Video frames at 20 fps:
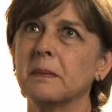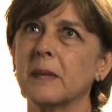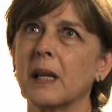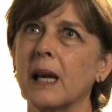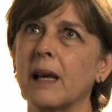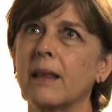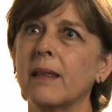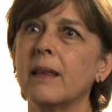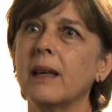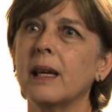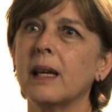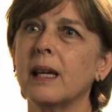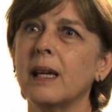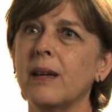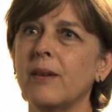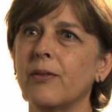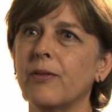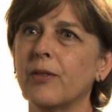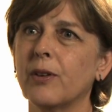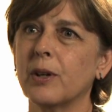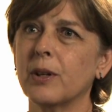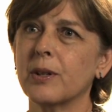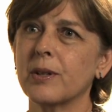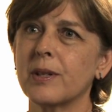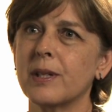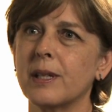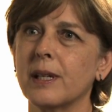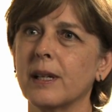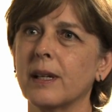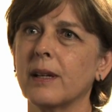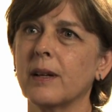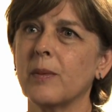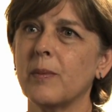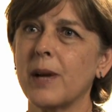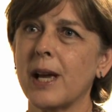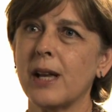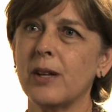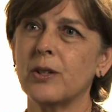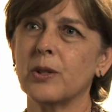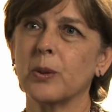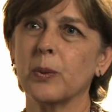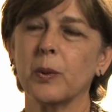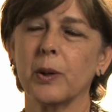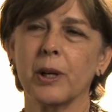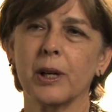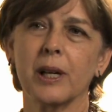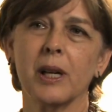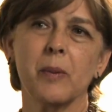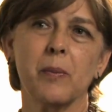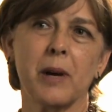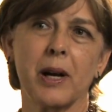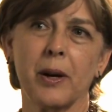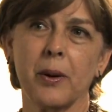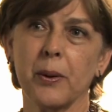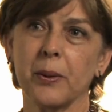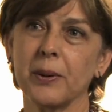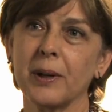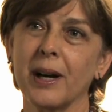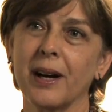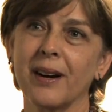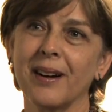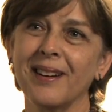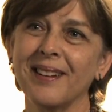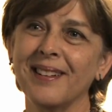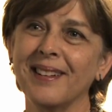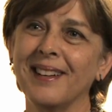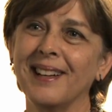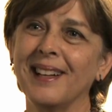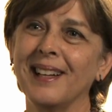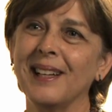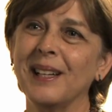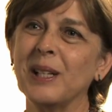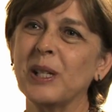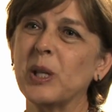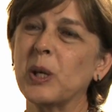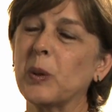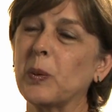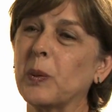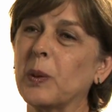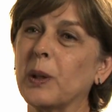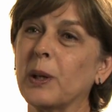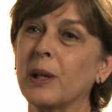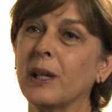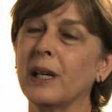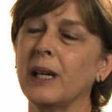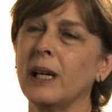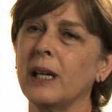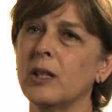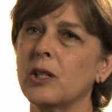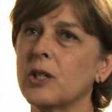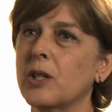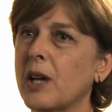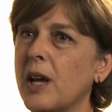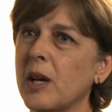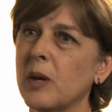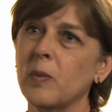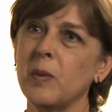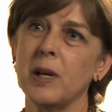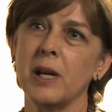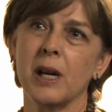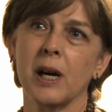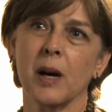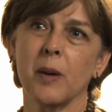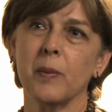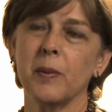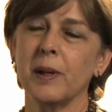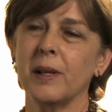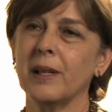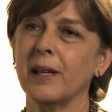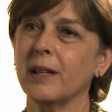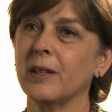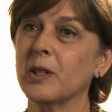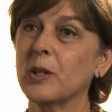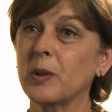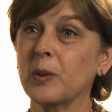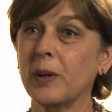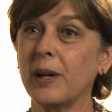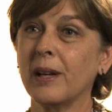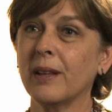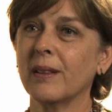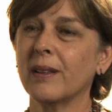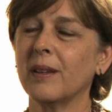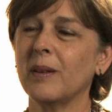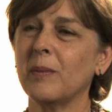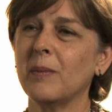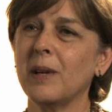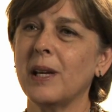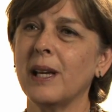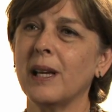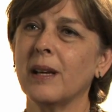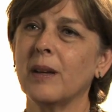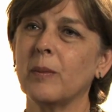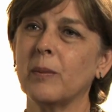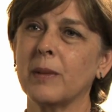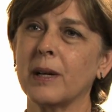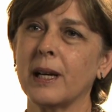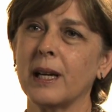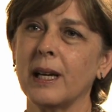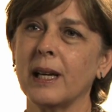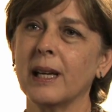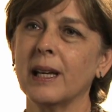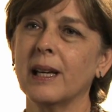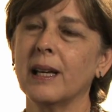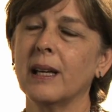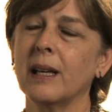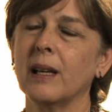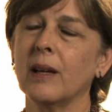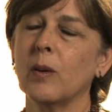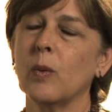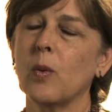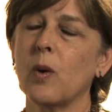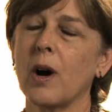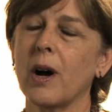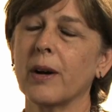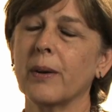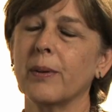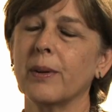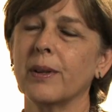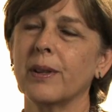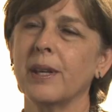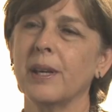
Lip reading: I think He first did a major work in my own heart to really shake me up and then strengthen me in my walk with